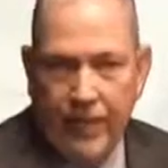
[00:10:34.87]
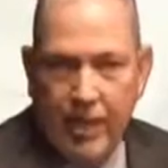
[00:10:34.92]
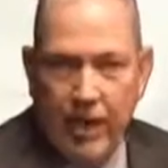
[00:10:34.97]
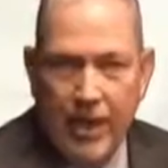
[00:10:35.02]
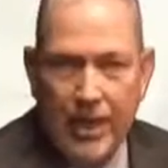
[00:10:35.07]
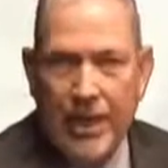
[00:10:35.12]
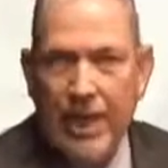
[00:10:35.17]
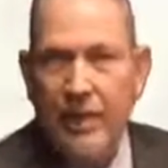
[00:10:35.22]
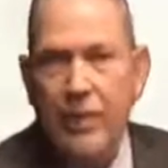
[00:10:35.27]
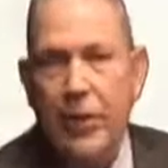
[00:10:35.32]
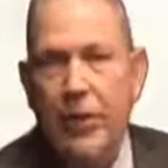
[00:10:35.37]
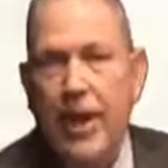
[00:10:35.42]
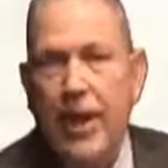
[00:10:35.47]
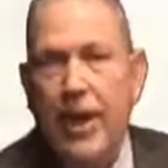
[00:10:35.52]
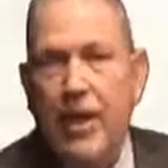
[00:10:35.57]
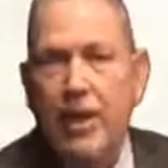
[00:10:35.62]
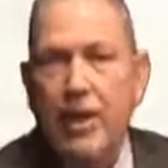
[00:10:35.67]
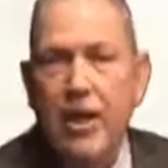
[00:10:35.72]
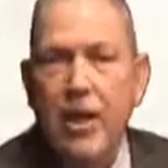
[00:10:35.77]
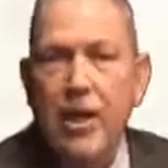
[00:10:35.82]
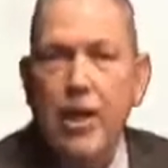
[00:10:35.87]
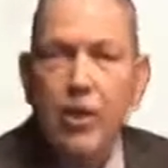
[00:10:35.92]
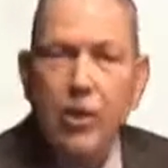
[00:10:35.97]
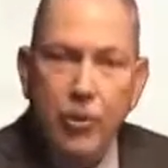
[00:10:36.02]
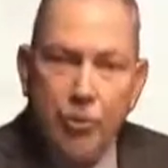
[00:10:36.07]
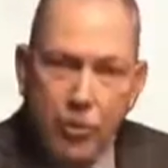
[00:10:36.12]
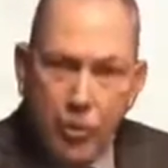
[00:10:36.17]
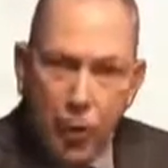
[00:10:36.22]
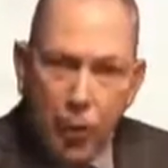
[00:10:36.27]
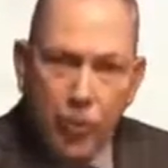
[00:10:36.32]
On the other hand,
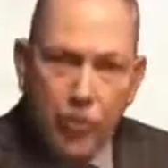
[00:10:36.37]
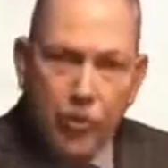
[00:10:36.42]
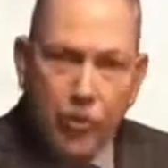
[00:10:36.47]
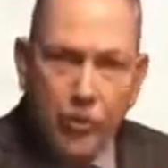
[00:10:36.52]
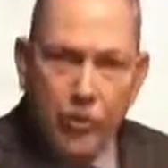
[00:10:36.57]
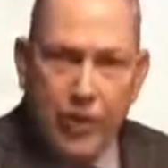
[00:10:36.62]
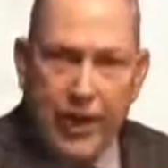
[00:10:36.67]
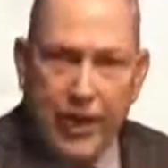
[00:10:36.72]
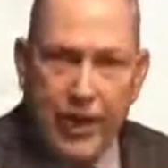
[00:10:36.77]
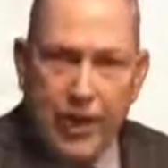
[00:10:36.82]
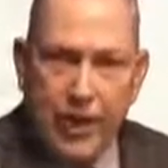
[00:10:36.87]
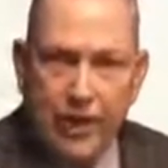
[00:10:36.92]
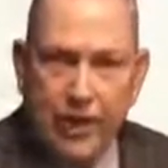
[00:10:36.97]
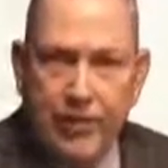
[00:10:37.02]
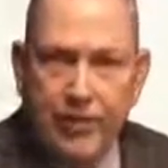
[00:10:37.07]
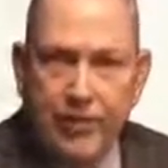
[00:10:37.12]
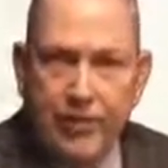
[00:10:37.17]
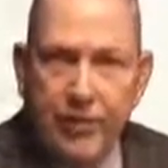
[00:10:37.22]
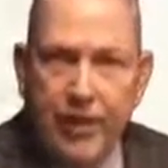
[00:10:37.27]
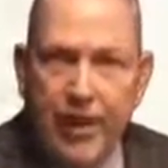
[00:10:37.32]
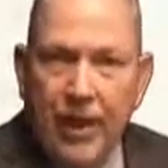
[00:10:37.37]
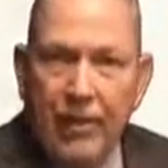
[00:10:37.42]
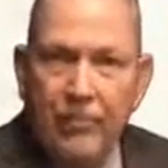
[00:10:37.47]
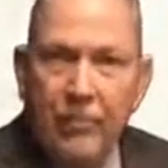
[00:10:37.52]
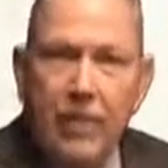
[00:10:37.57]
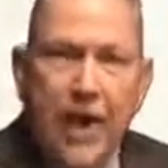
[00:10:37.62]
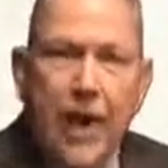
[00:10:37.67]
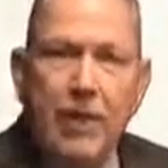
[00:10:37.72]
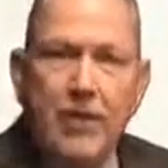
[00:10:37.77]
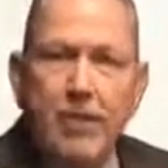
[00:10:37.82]
the pull strategy,
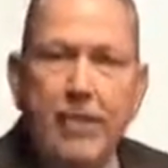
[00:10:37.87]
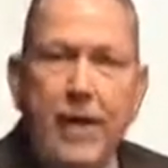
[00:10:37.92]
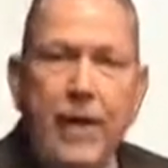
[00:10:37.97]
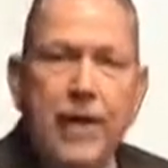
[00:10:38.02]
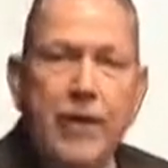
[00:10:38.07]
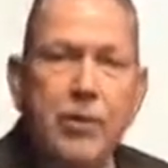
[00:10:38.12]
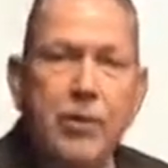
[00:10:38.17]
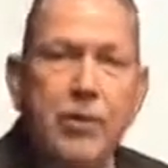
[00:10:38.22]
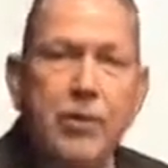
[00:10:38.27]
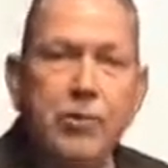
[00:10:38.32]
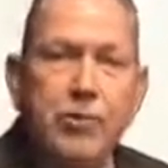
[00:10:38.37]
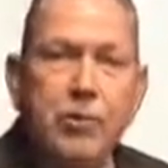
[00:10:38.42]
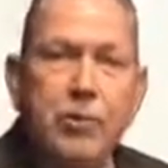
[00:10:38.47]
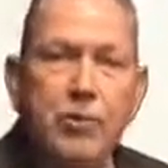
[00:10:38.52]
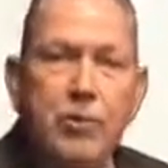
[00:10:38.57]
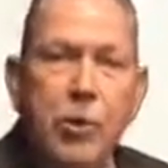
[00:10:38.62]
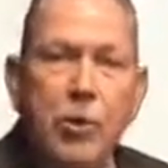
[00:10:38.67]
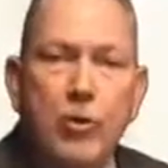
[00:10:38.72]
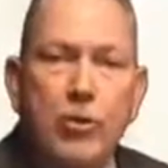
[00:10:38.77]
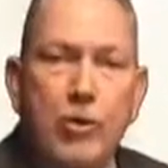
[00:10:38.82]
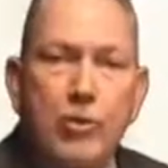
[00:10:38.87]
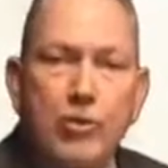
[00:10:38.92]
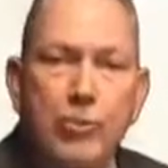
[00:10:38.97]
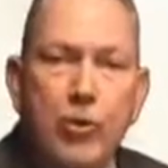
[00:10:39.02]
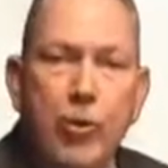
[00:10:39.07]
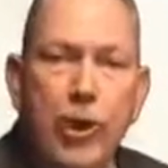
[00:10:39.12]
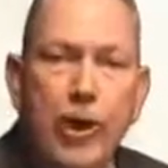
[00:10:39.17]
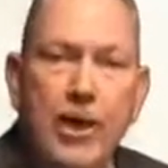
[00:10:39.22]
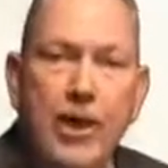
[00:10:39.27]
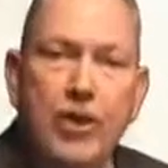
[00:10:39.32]
manufacturers promote the
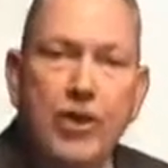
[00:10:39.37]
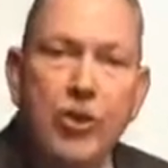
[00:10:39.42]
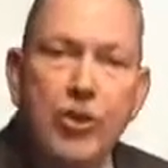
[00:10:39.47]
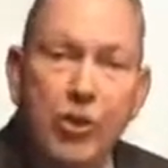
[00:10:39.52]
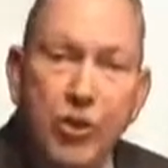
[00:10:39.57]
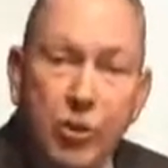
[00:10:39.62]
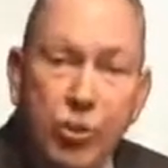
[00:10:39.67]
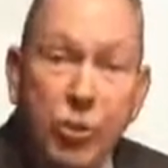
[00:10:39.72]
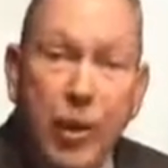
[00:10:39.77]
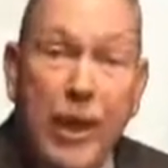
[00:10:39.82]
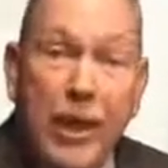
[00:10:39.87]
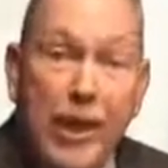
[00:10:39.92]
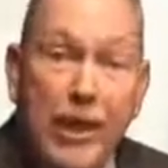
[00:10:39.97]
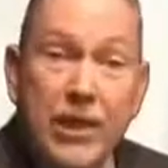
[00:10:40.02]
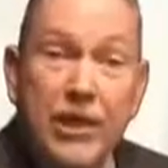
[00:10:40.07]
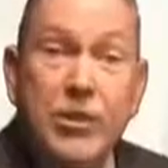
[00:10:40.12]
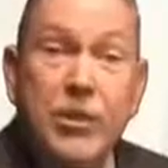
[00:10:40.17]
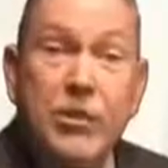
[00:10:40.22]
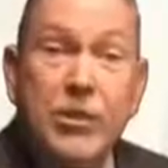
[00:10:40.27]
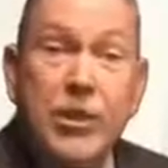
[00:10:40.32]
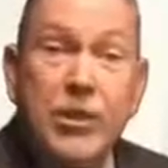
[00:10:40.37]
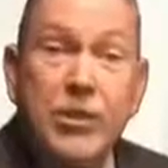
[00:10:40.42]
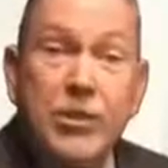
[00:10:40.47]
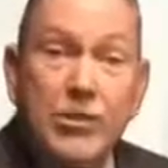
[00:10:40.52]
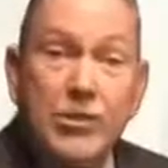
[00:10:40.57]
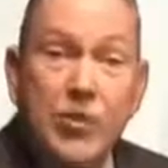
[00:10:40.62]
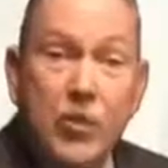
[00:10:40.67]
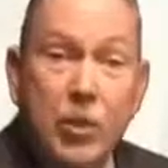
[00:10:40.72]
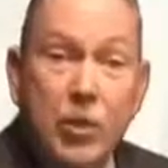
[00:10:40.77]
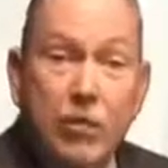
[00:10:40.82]
product directly to the
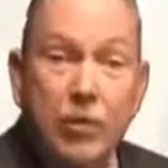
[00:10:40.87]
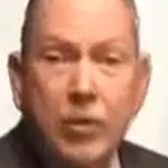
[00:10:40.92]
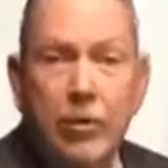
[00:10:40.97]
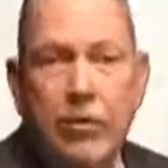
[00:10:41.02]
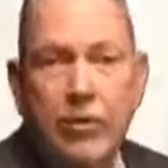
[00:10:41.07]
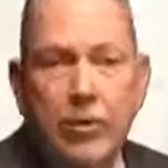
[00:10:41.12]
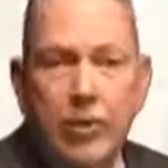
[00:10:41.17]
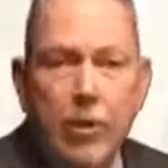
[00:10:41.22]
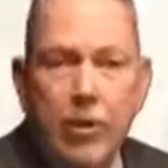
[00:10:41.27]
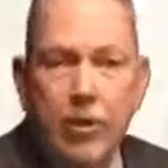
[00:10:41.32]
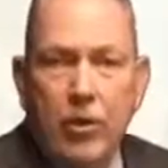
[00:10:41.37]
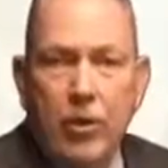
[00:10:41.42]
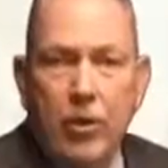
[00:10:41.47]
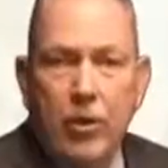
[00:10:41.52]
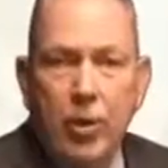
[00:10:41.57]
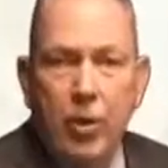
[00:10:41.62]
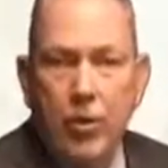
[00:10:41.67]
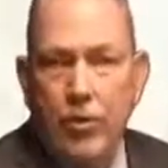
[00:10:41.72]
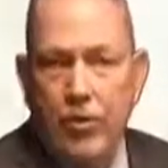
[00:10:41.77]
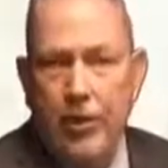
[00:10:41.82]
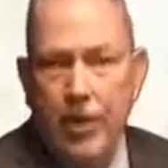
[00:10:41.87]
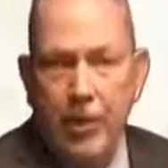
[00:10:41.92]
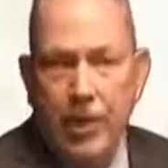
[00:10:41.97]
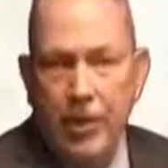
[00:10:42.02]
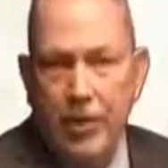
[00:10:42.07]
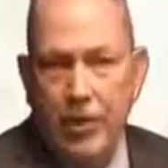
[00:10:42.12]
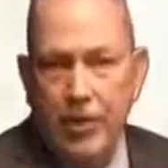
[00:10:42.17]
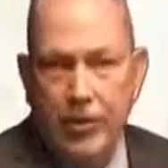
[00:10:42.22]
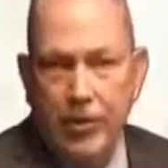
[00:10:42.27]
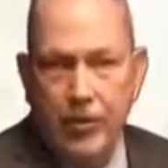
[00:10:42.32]
consumer or the
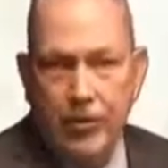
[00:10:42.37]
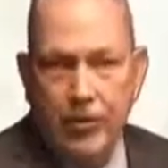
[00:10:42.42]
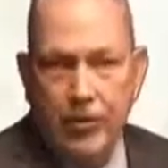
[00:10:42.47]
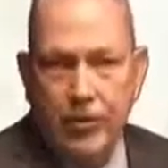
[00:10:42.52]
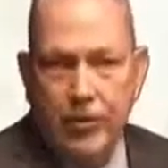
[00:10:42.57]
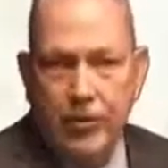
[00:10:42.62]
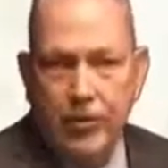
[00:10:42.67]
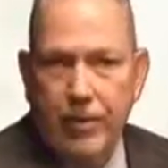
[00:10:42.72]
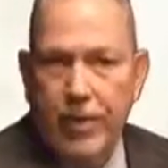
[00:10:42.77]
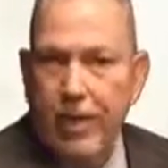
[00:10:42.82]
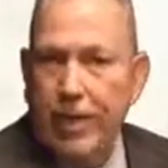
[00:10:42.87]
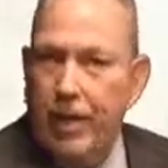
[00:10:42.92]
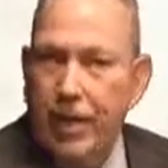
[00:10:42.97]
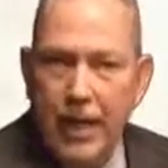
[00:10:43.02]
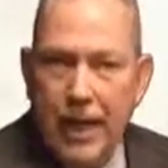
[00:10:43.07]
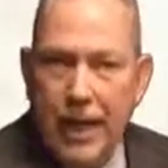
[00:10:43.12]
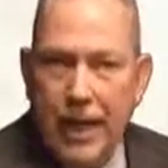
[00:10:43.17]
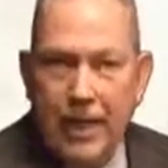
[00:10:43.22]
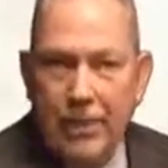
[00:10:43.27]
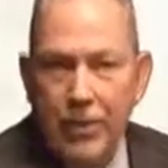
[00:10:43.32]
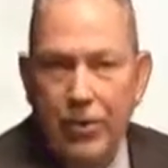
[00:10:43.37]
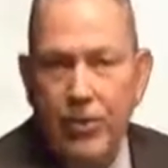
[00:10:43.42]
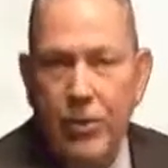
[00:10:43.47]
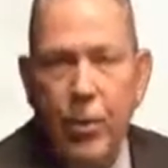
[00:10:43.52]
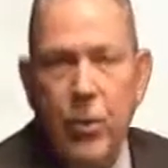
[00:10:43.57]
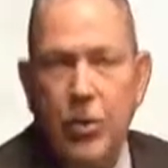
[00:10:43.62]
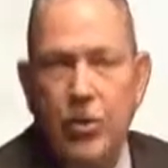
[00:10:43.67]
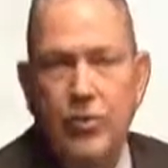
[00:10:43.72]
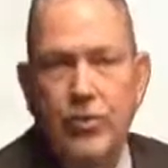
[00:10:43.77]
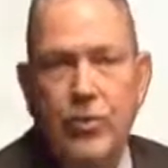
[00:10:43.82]
end user, not to the
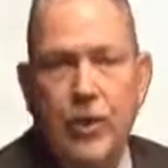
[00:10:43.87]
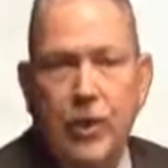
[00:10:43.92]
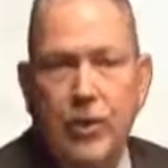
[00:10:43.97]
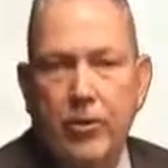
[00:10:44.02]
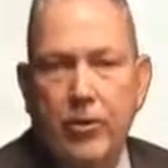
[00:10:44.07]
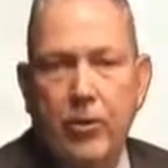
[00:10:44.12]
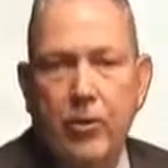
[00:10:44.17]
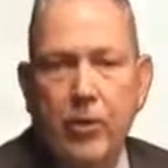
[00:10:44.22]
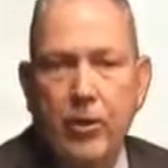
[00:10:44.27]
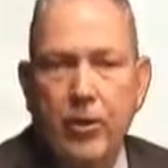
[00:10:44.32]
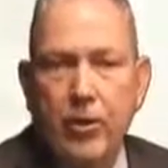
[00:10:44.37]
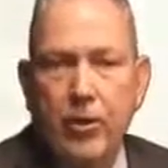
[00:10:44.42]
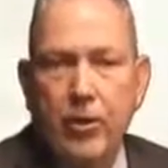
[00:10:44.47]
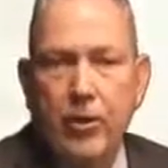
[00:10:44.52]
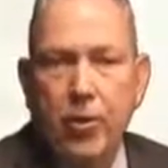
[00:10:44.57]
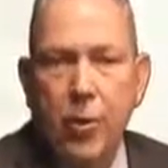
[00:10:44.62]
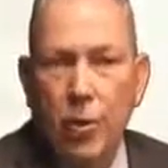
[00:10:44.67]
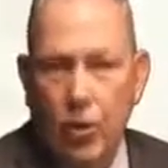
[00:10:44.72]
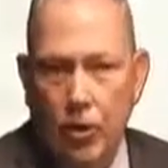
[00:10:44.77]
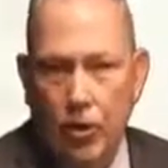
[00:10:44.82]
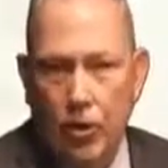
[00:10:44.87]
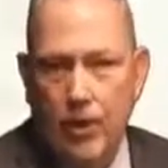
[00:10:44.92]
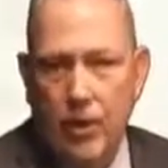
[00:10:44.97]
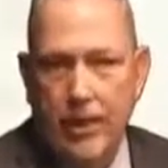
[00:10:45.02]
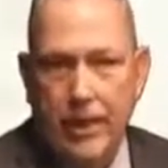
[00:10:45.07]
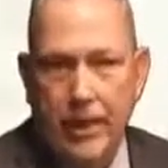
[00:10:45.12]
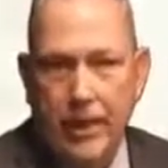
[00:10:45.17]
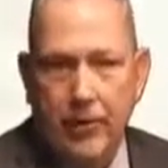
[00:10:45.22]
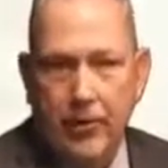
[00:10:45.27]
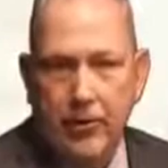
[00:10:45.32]
wholesaler or the
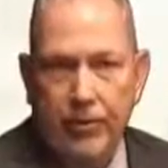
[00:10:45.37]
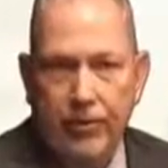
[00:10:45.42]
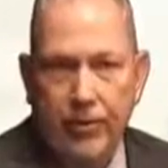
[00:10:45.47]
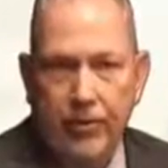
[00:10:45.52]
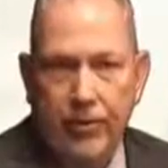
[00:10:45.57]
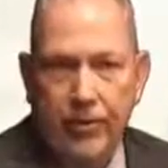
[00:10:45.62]
retailer.